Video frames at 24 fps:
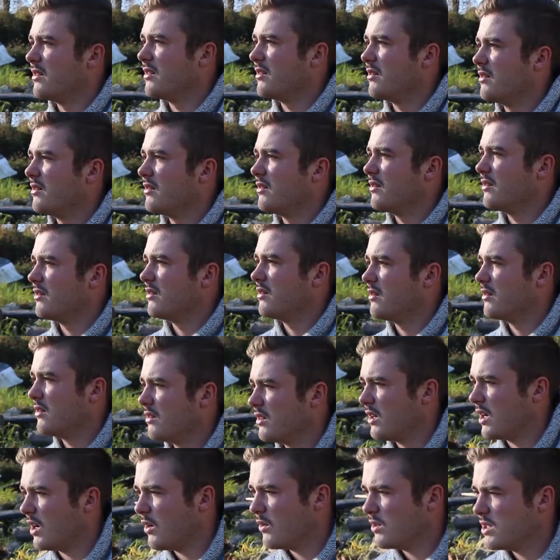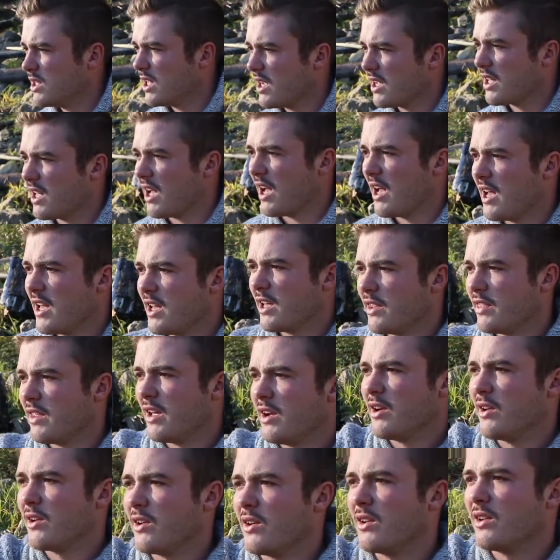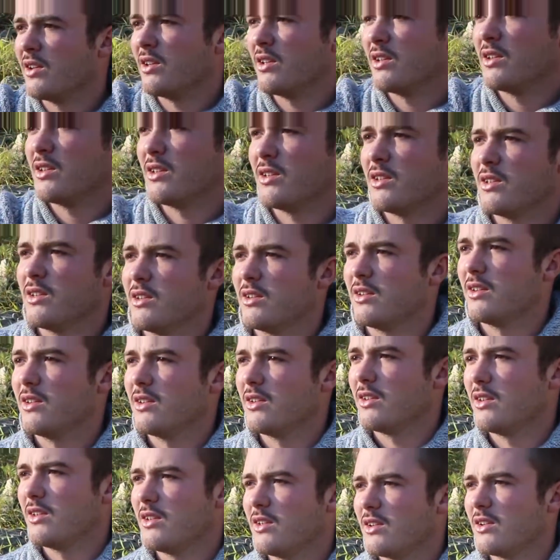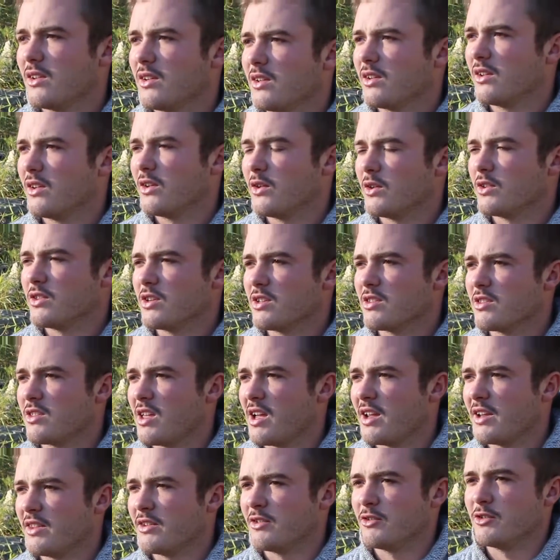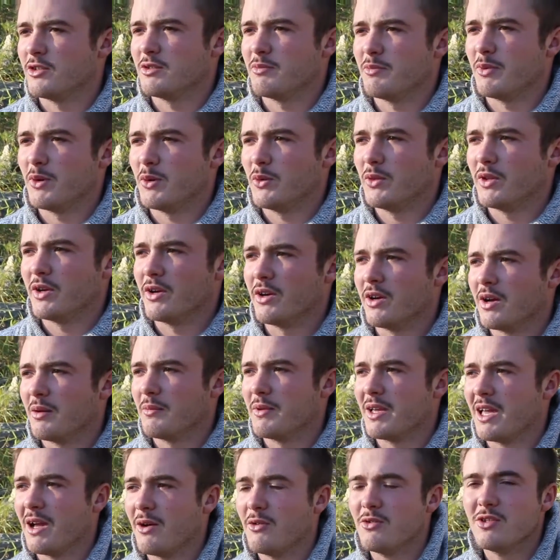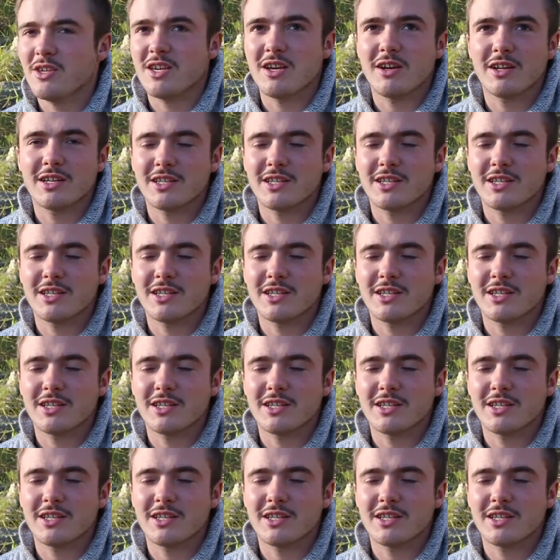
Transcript: Right there. How is that guy there? oh, he's not standing there. There's a boat like, funny.